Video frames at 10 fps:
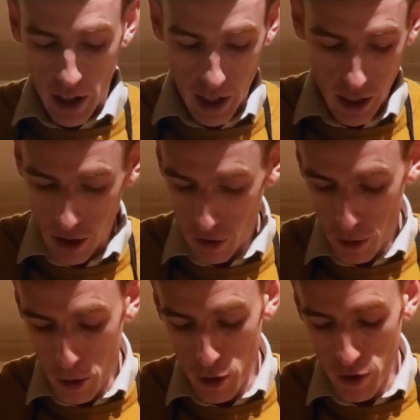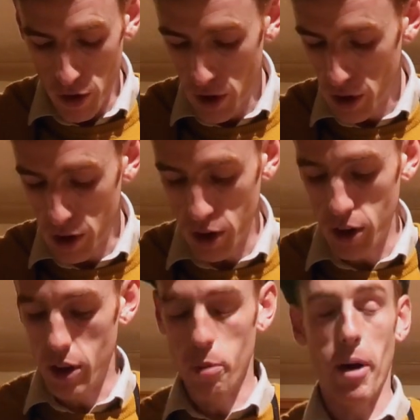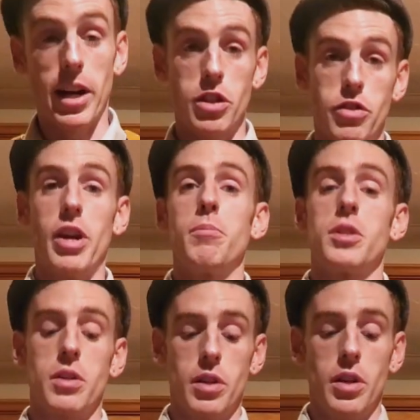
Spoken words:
and then you can remove the back straps,